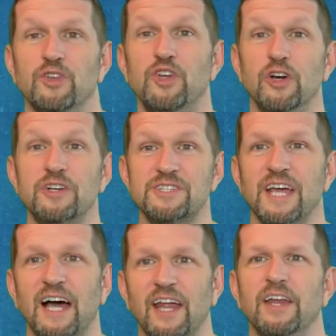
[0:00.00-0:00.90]
You're
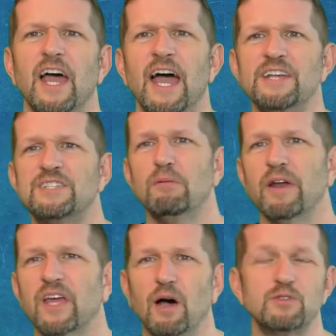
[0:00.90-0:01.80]
selling, and
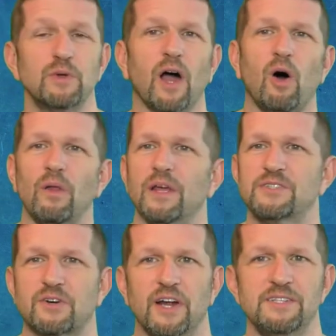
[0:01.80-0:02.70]
somebody comes with all
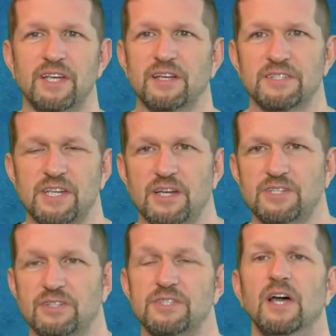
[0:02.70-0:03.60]
these crazy
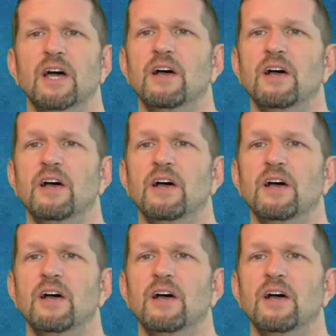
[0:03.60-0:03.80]
concessions.